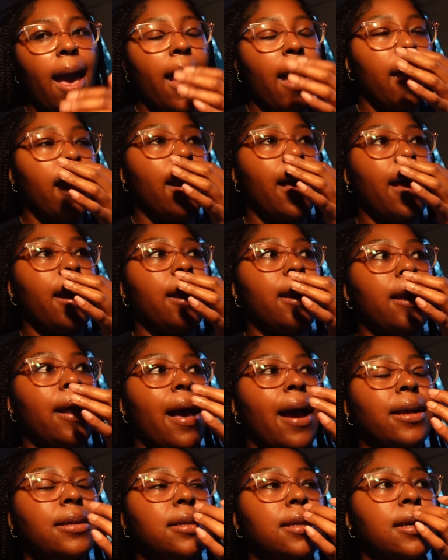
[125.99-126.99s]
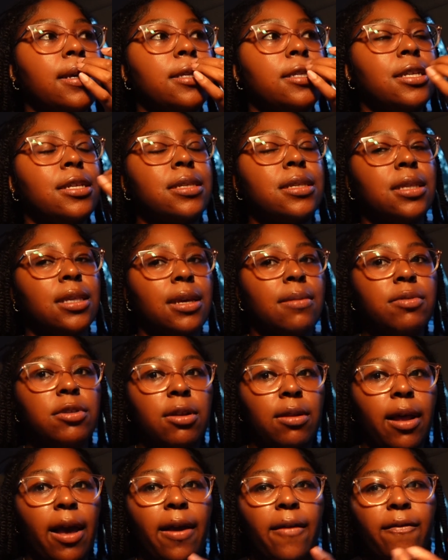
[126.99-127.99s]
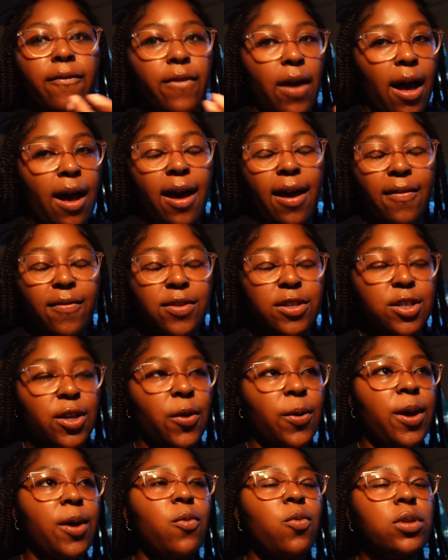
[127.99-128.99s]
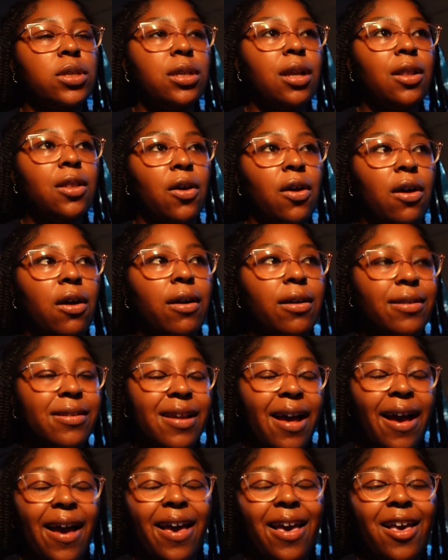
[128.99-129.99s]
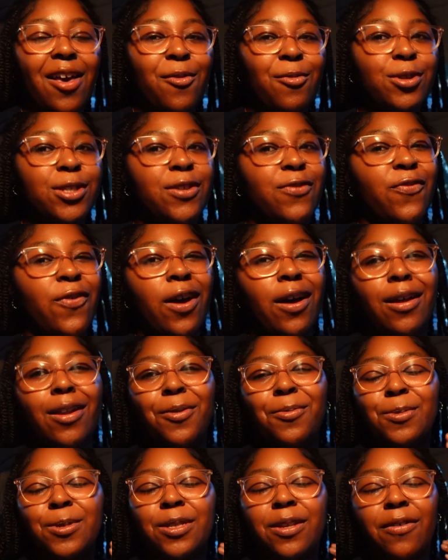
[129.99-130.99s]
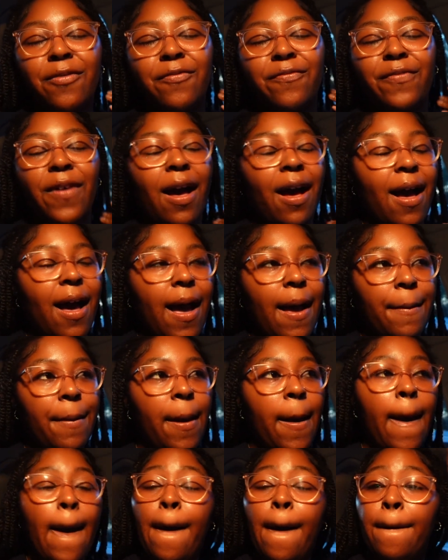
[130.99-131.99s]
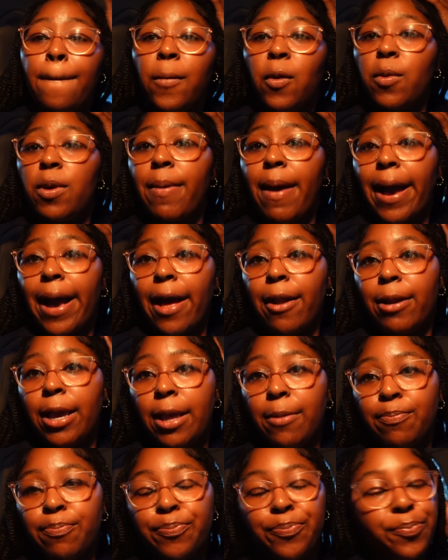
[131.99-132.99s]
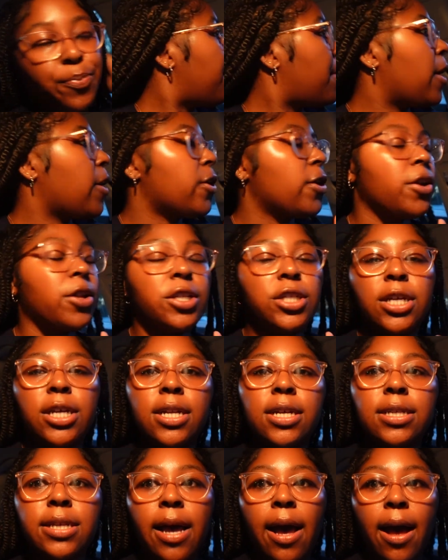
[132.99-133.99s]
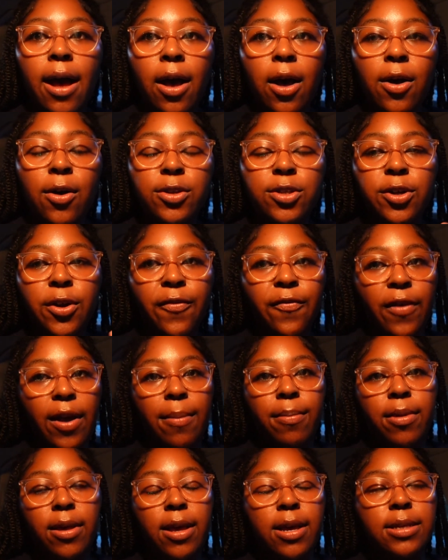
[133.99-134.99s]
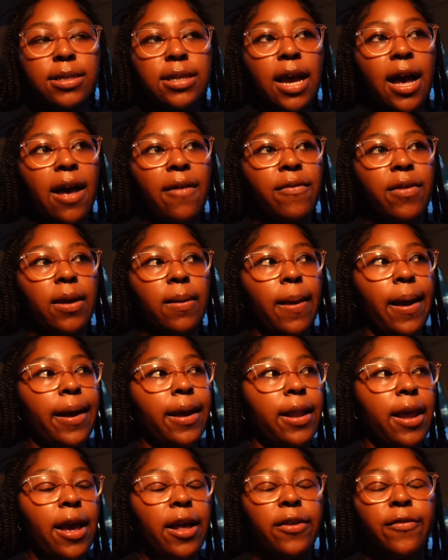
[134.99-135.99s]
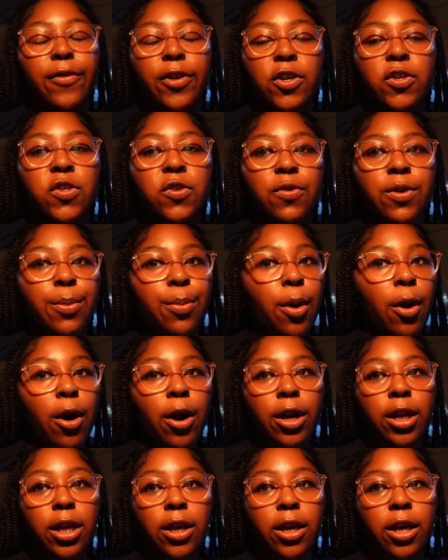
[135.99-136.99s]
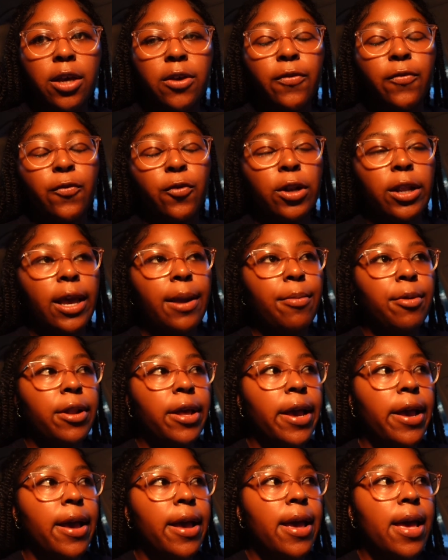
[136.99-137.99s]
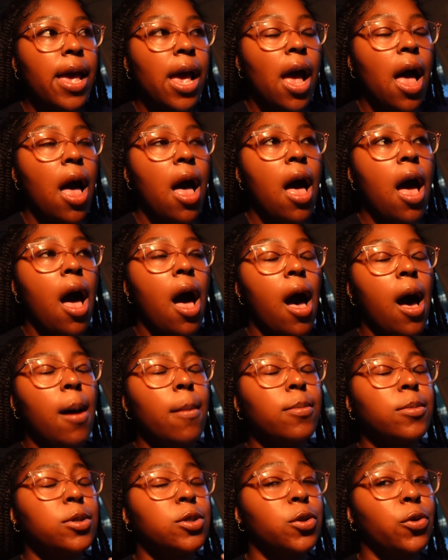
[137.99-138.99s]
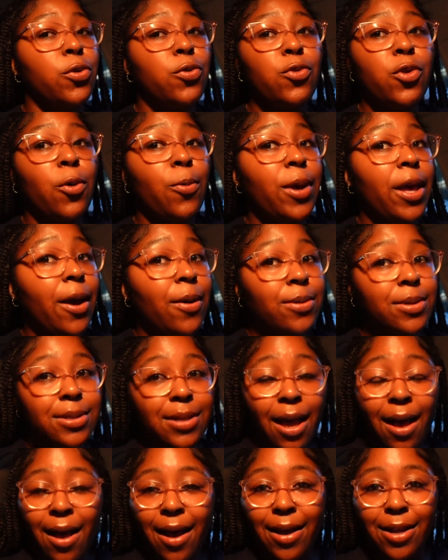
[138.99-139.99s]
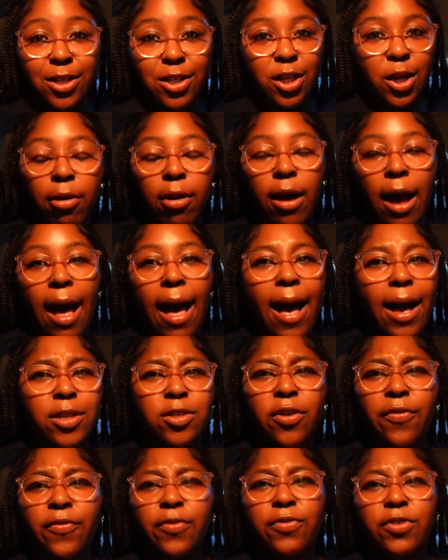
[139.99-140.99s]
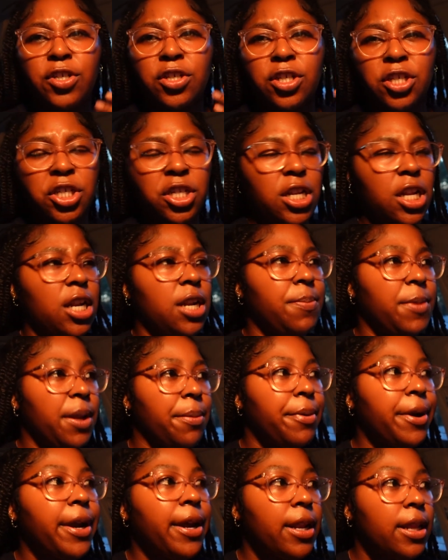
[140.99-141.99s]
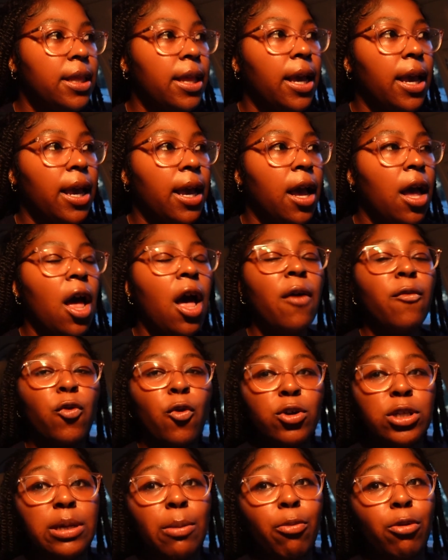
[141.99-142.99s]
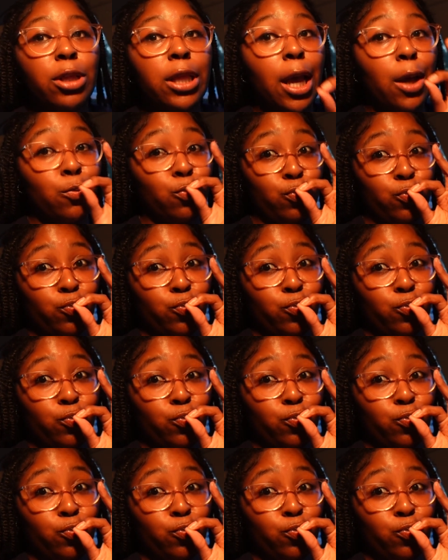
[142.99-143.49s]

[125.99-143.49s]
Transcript: and I didn't actually get to sleep till like 5. So it was a long night. It was fun. It was a vibe. But we back out again. My girl Jenna's house, her family is having like an anniversary party for Labor Day. So you know we outside. So bro, I asked her if she needed me to bring anything. Of course I brought that.